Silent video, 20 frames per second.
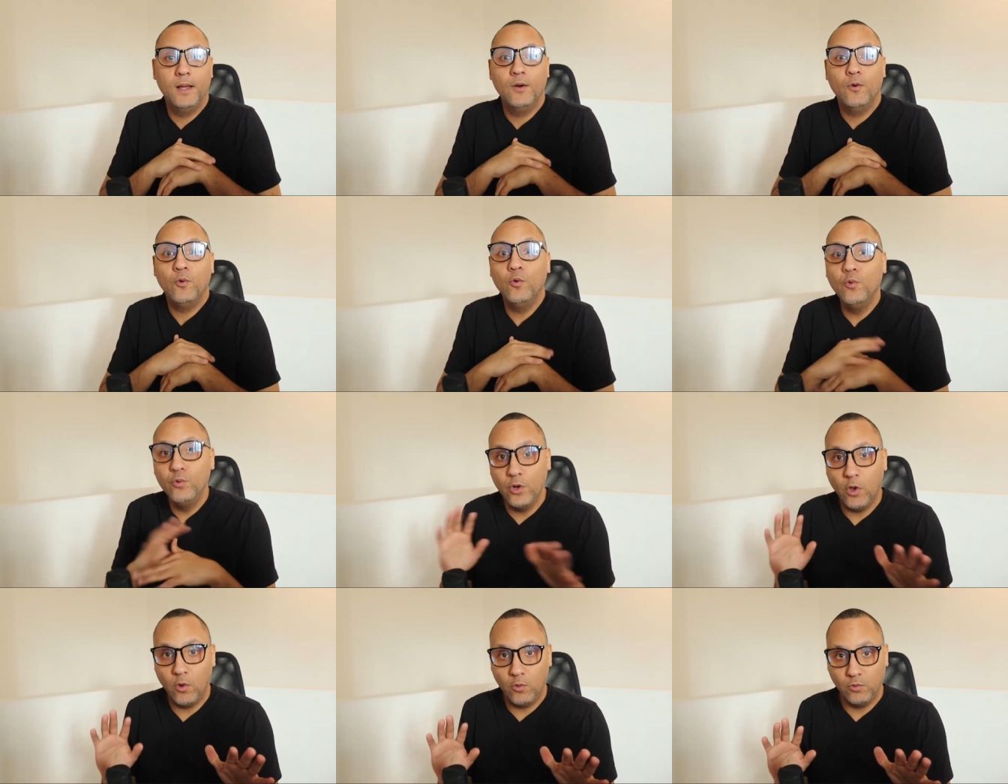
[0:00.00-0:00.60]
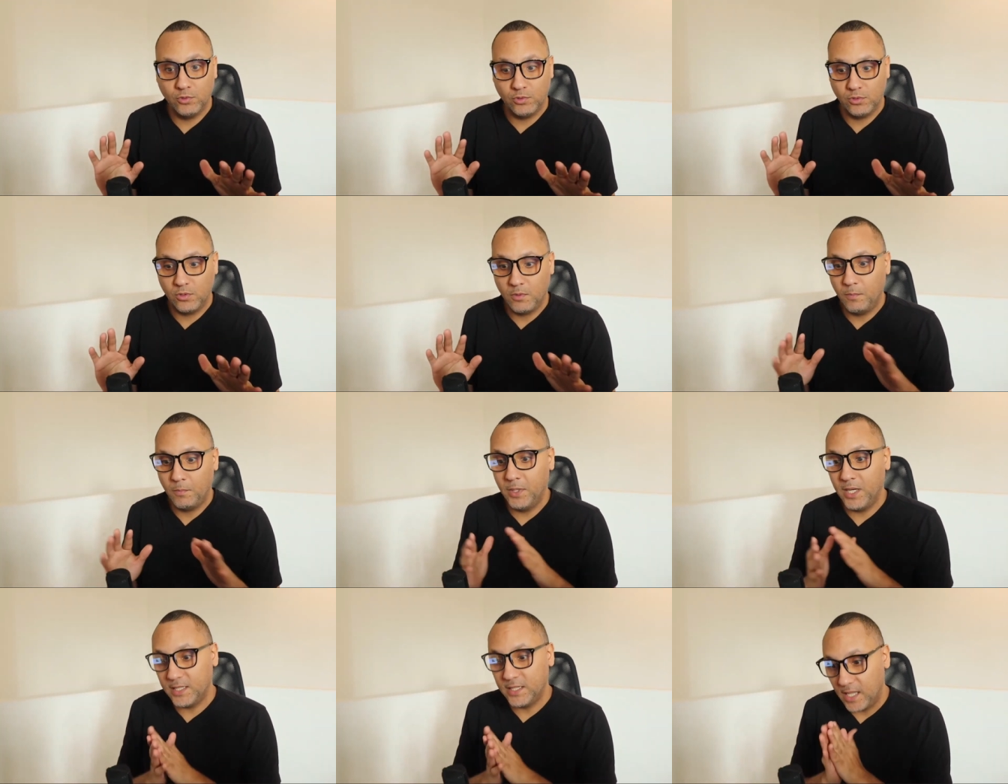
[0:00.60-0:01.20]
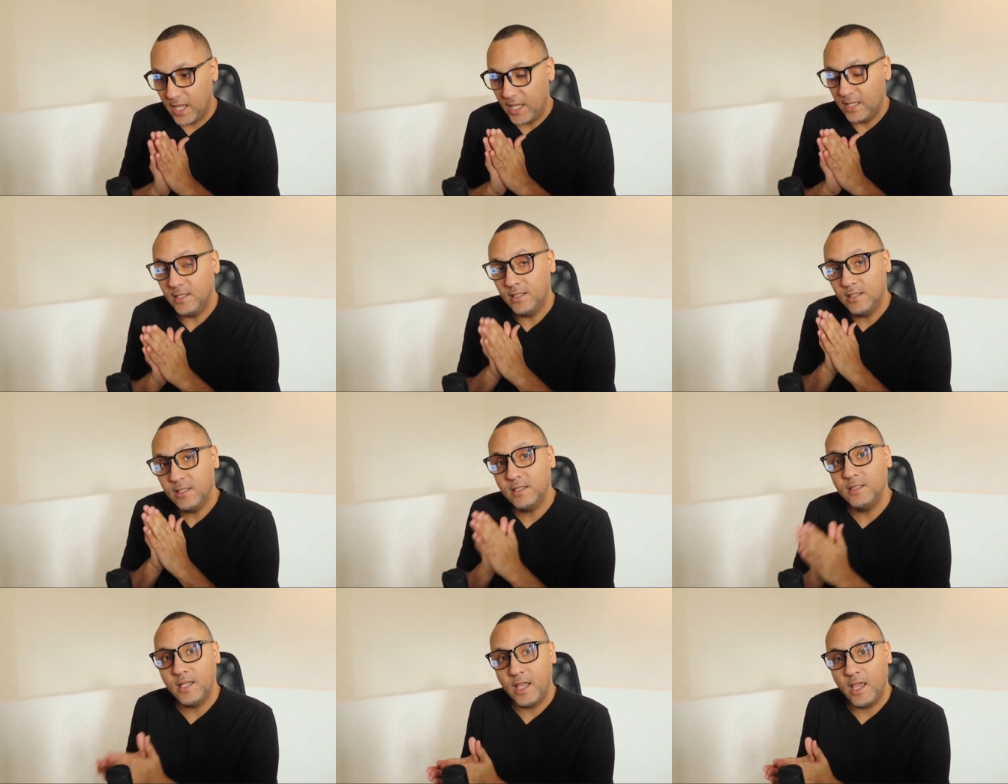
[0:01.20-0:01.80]
Who knows? But at the end of the
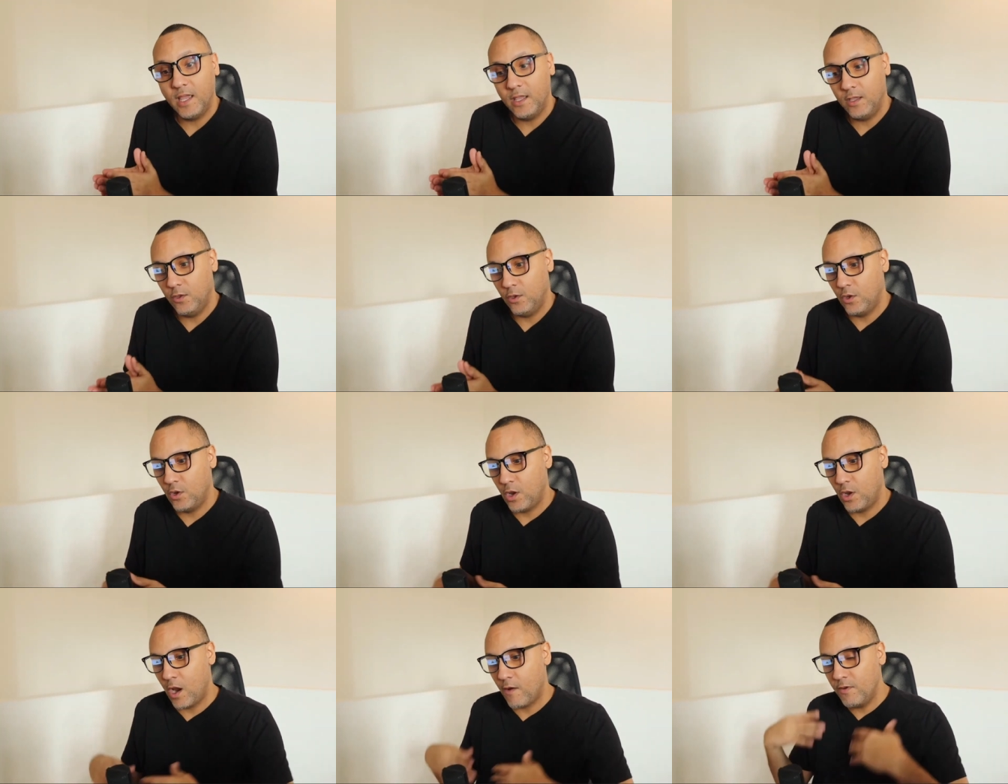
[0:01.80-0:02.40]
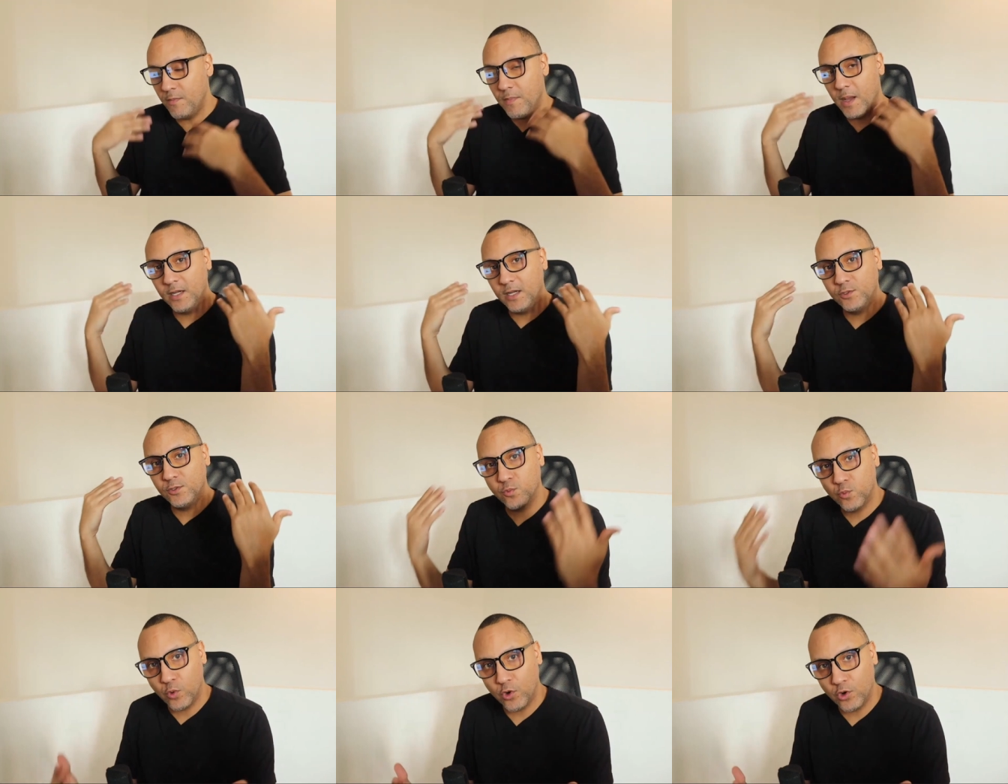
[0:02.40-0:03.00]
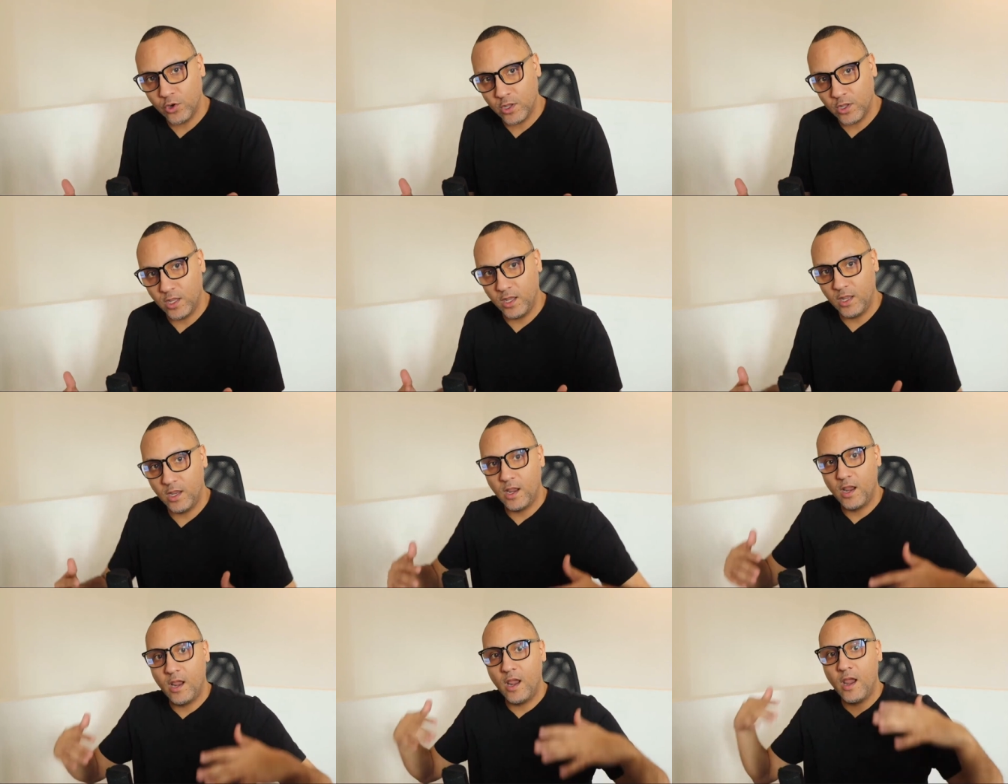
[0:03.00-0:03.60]
day, everybody's working
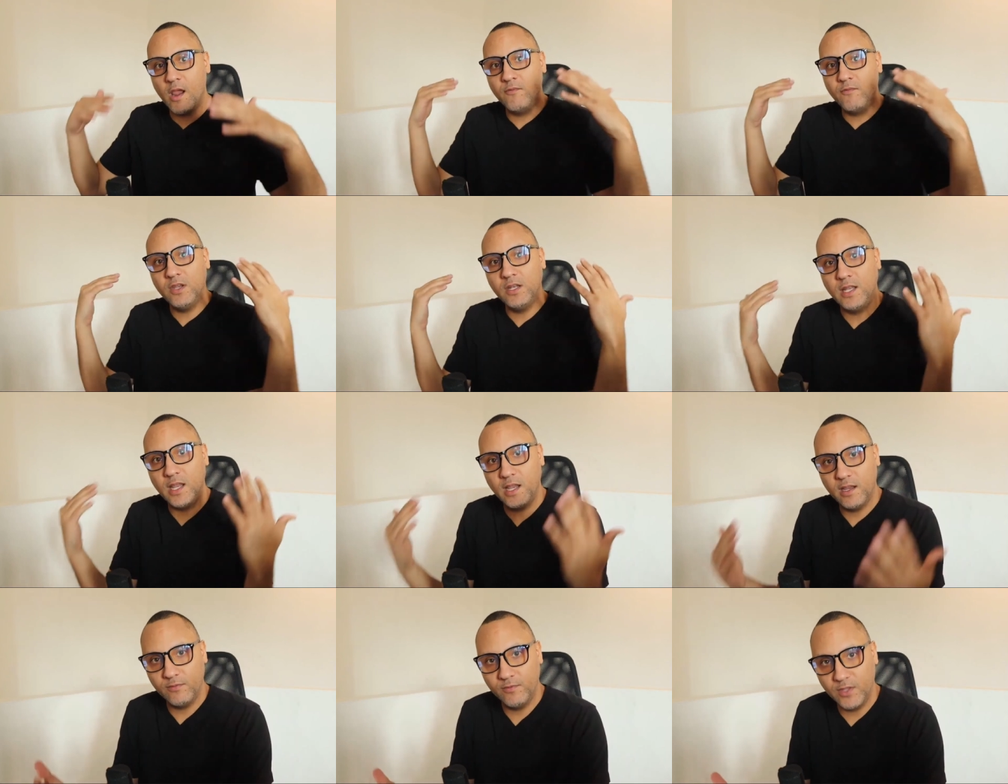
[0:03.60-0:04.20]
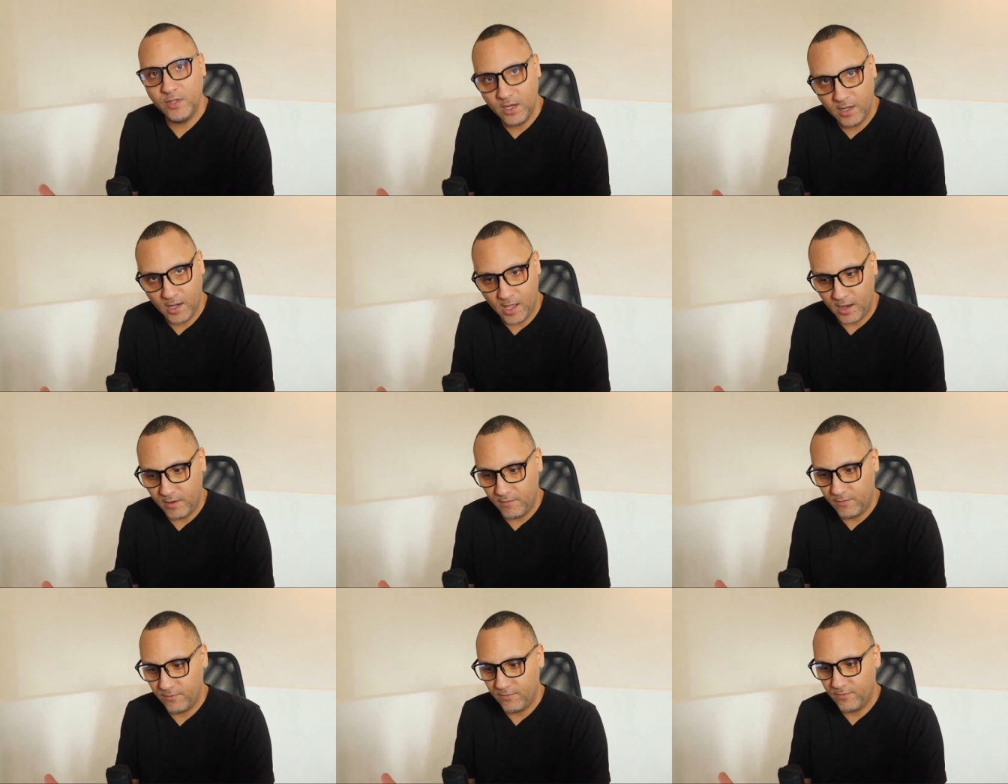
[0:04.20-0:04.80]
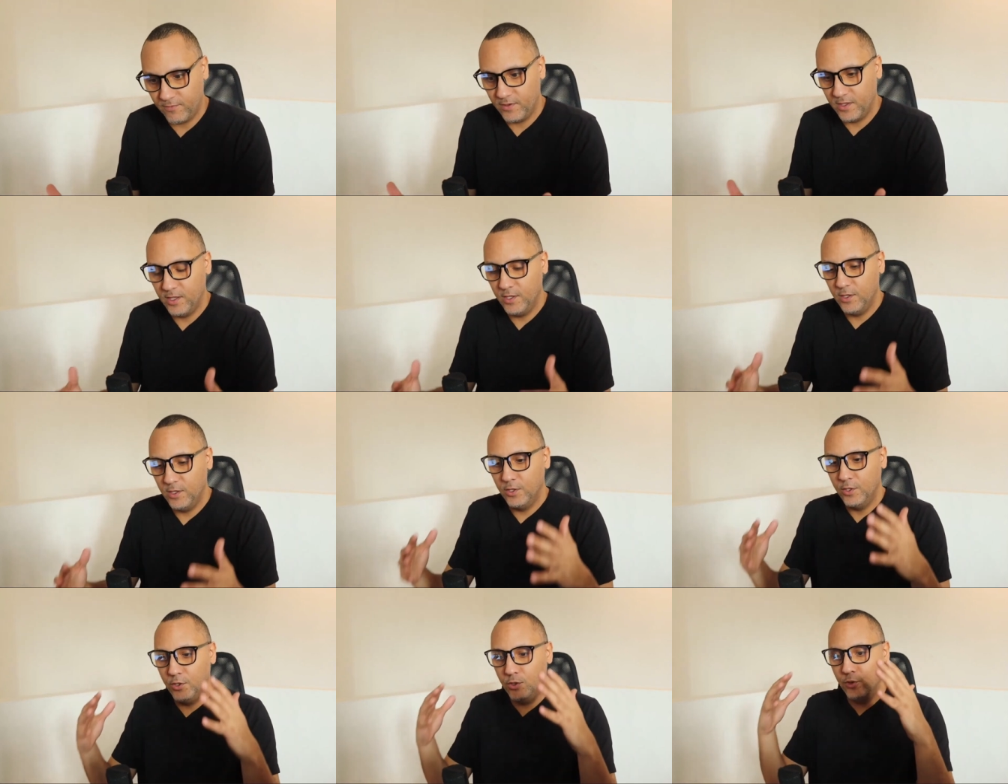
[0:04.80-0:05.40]
every day of their life
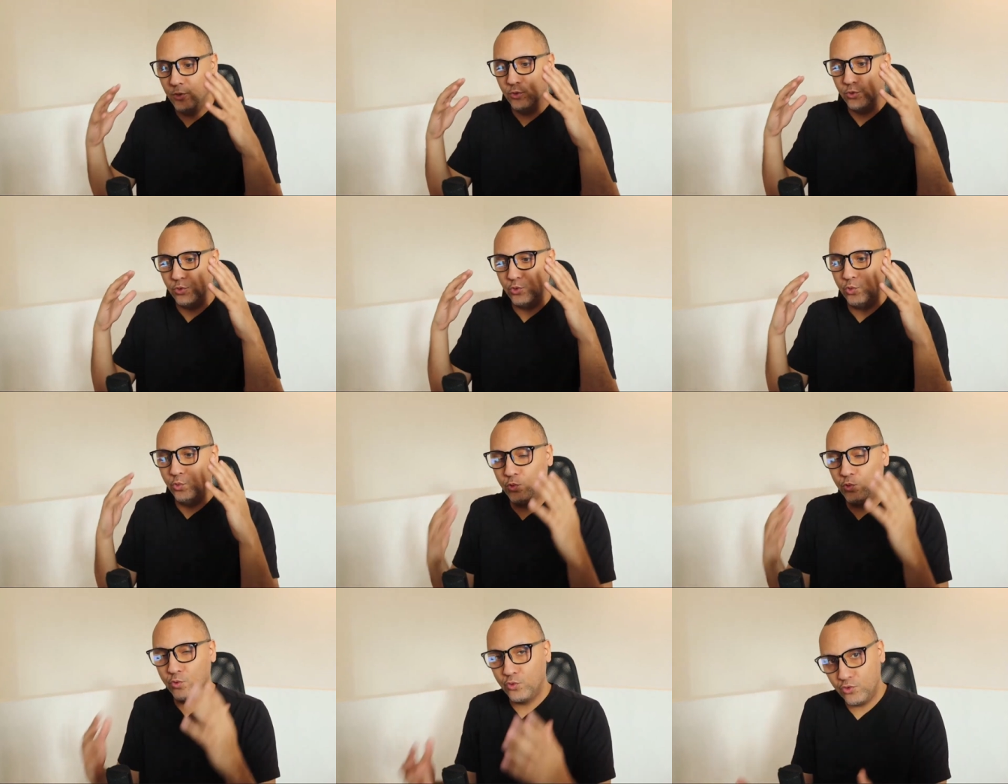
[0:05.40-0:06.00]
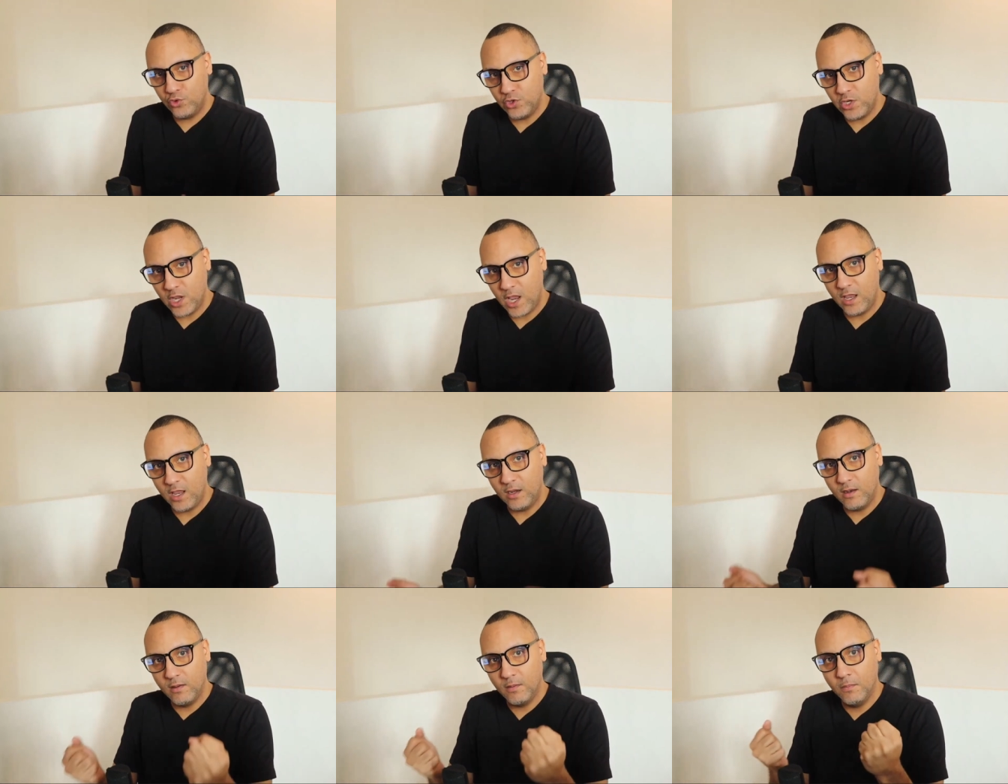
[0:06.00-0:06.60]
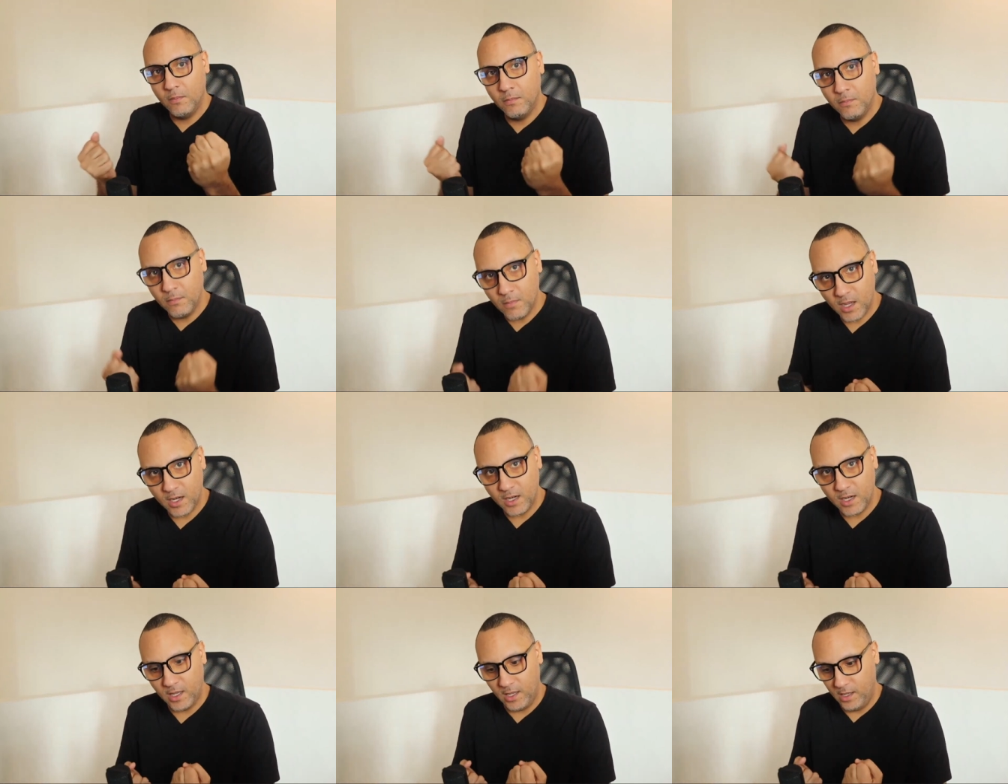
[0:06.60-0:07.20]
to create
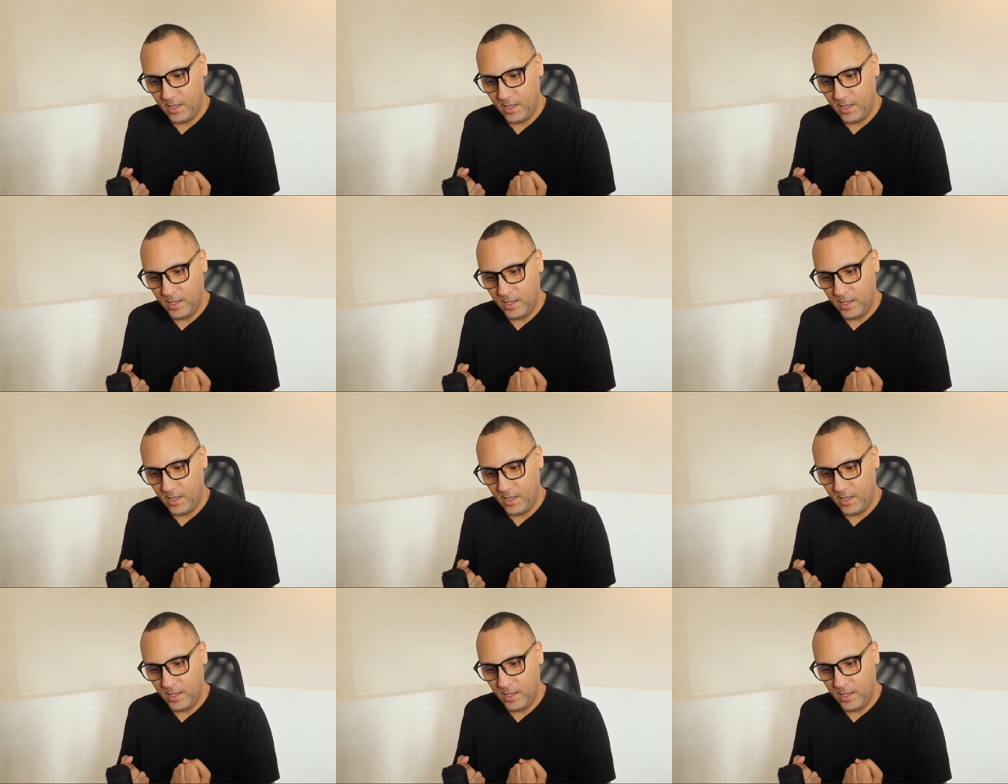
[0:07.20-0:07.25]
money